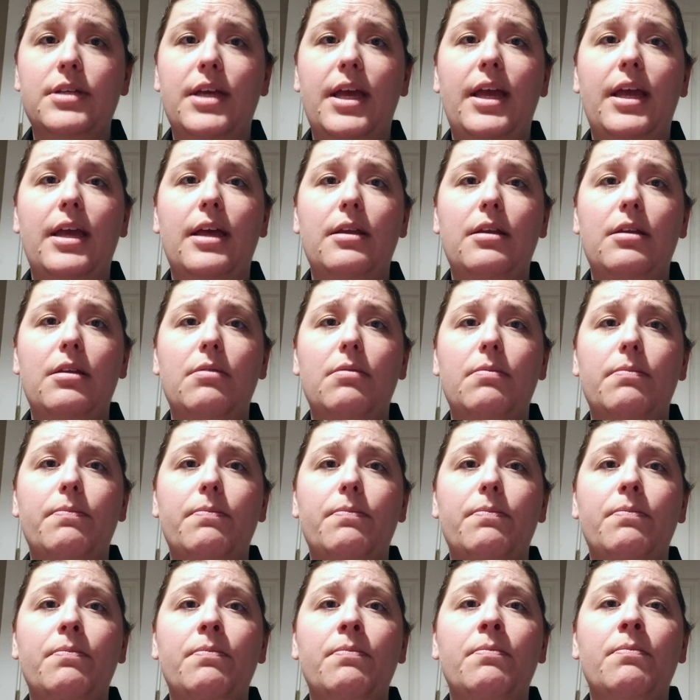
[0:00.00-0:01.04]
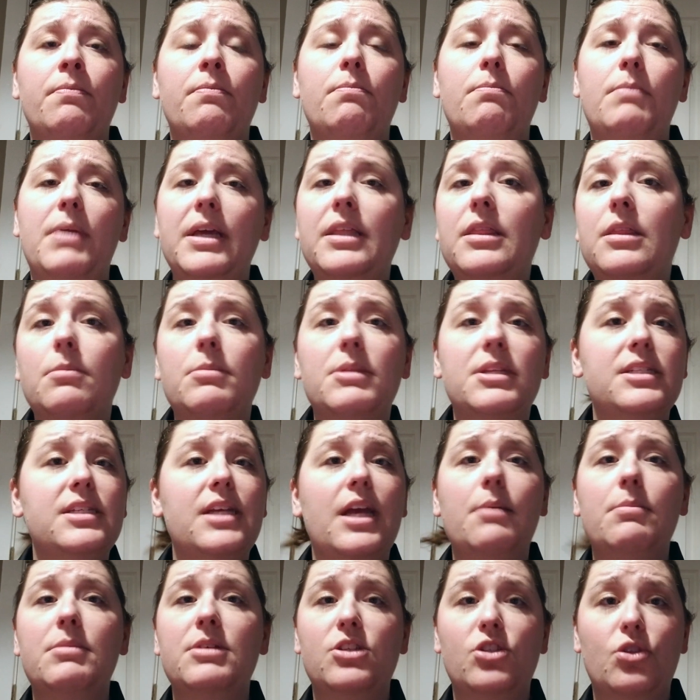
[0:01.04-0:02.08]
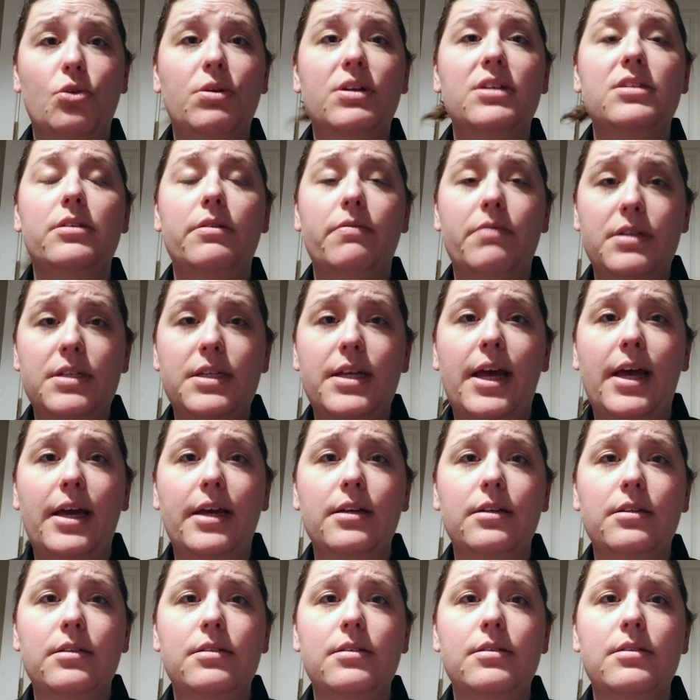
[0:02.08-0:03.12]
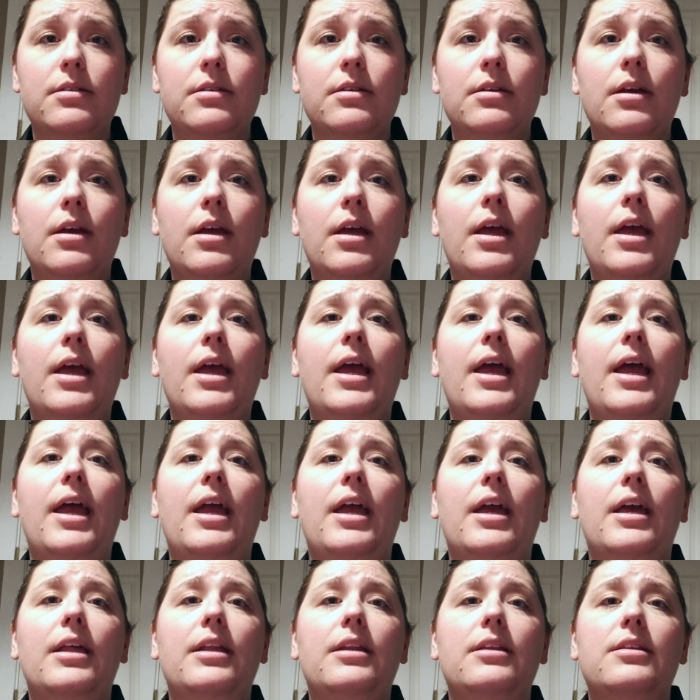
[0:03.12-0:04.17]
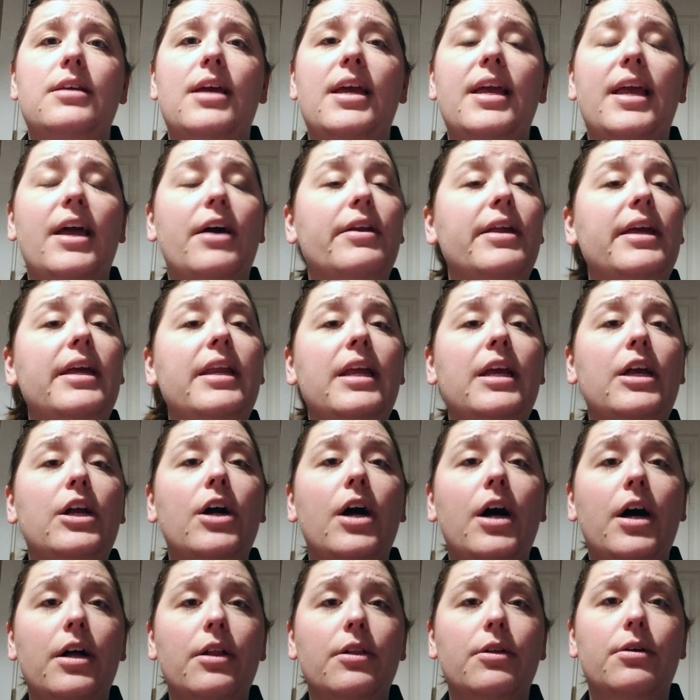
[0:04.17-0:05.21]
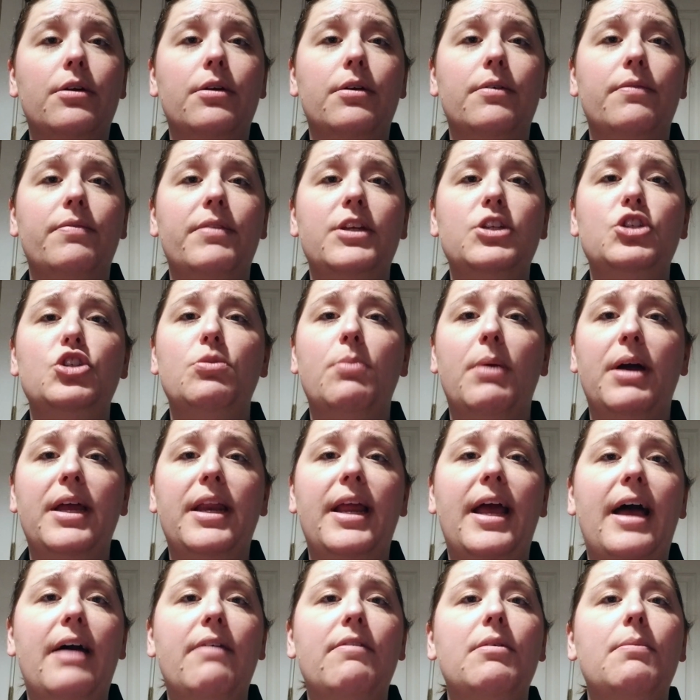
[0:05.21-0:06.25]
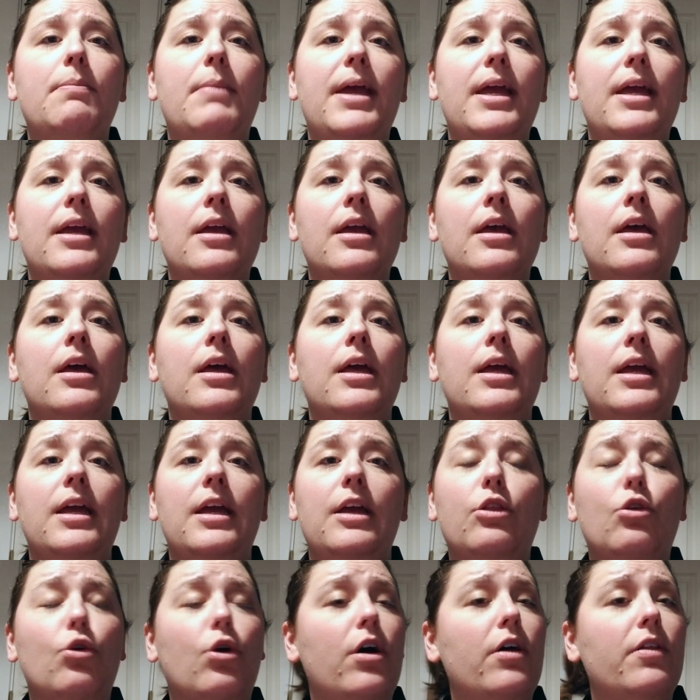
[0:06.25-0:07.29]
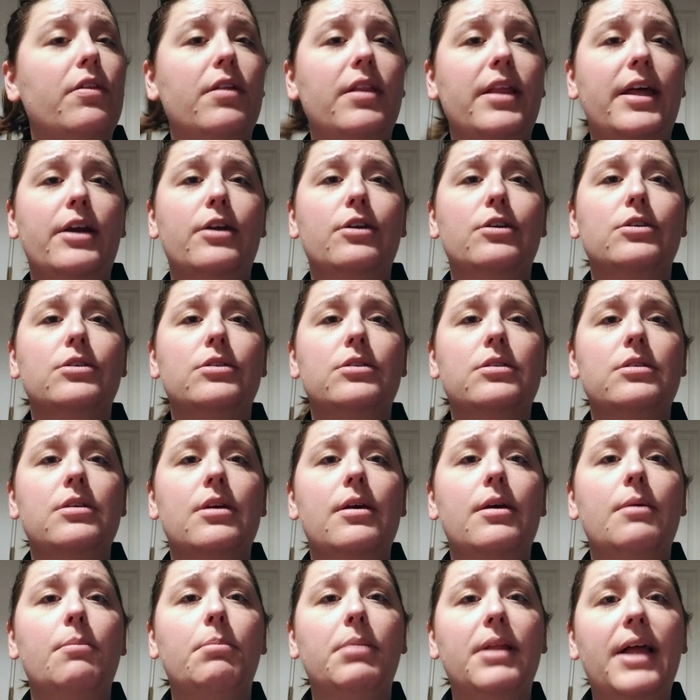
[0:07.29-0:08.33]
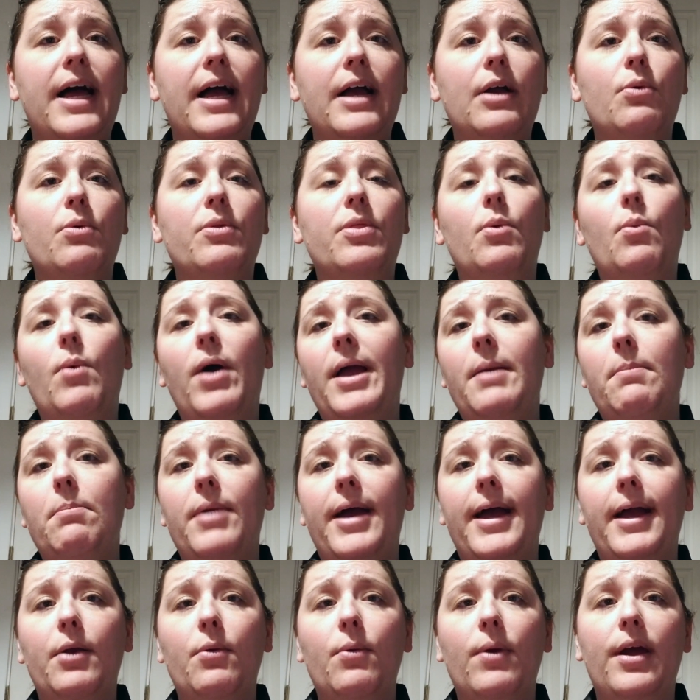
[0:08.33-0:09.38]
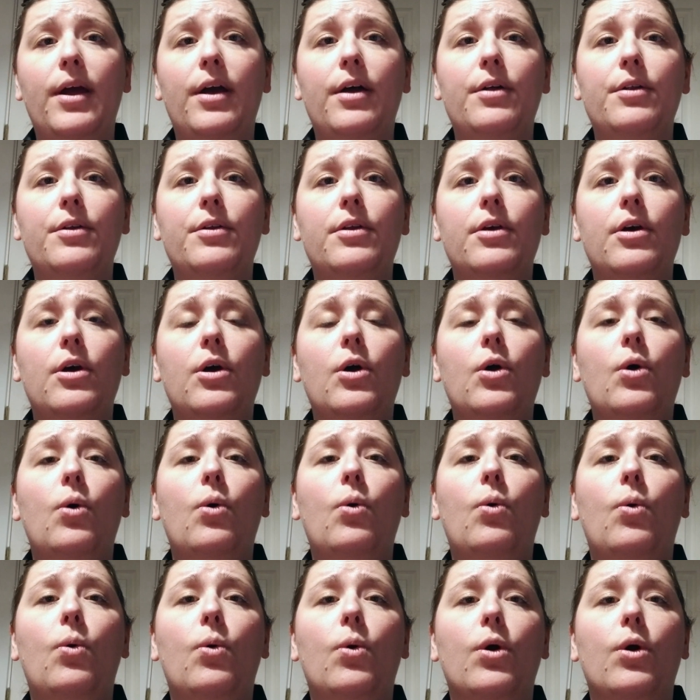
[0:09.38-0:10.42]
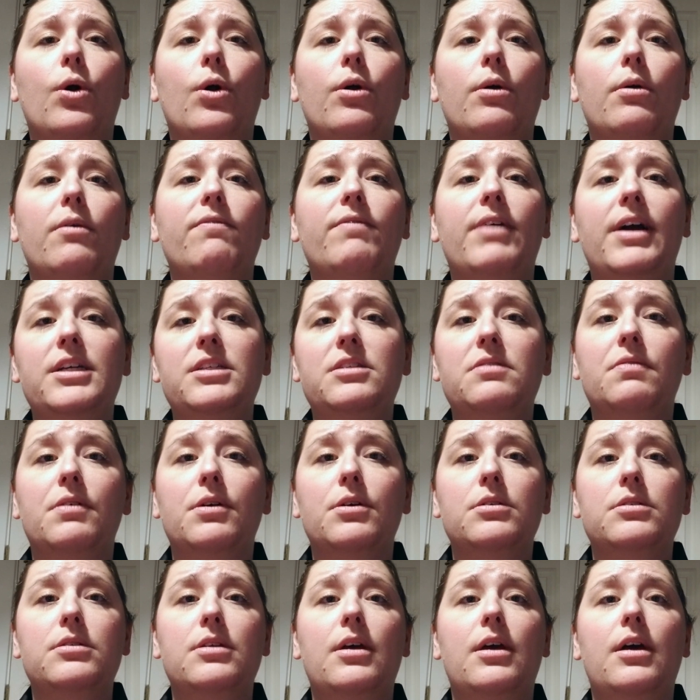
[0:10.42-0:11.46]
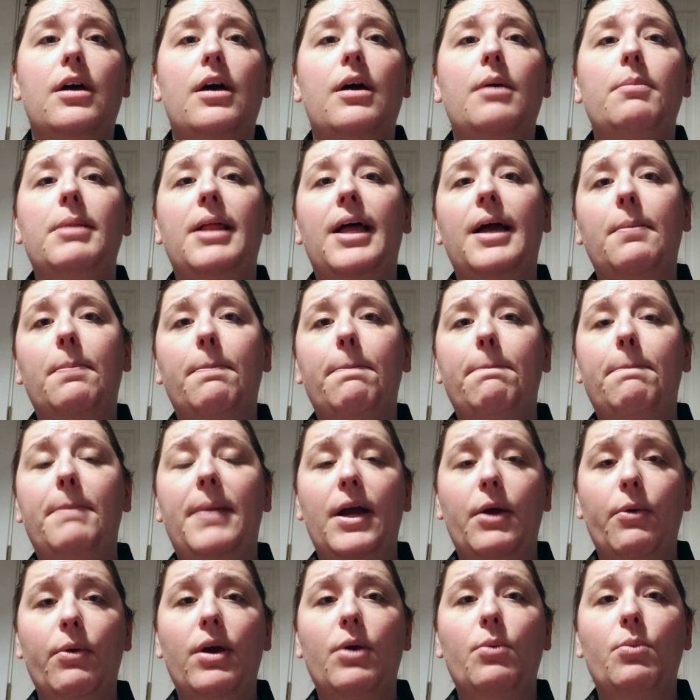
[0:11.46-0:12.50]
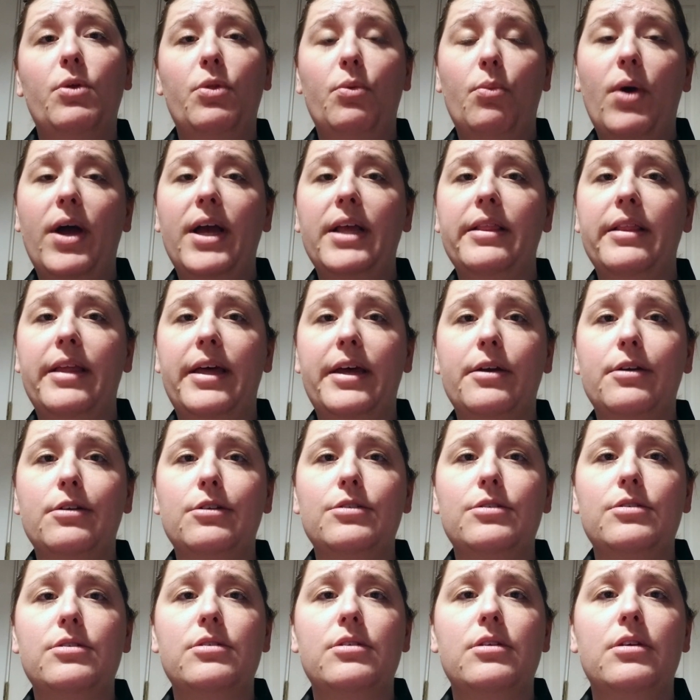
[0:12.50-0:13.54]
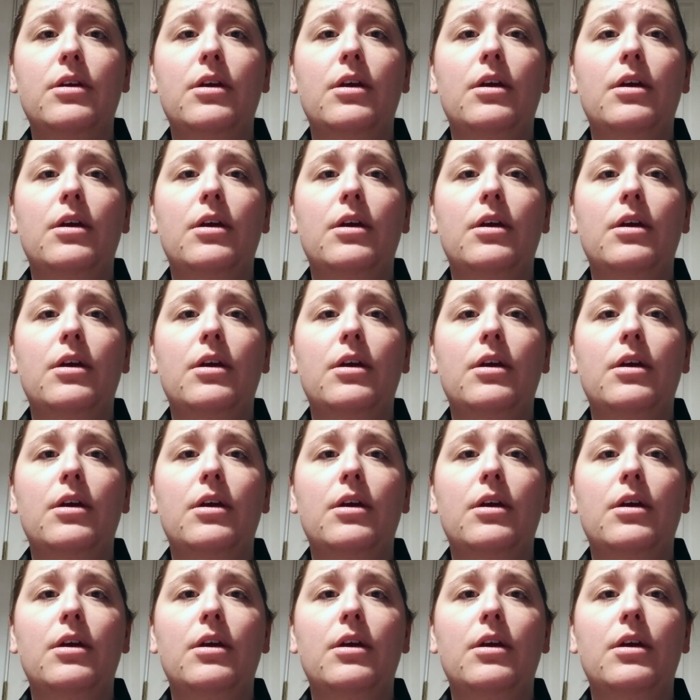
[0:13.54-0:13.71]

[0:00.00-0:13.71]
and make them the same as the rest of the text, and take out any color that you might have and make either all the letters black with a white background or vice versa, a black background with white letters,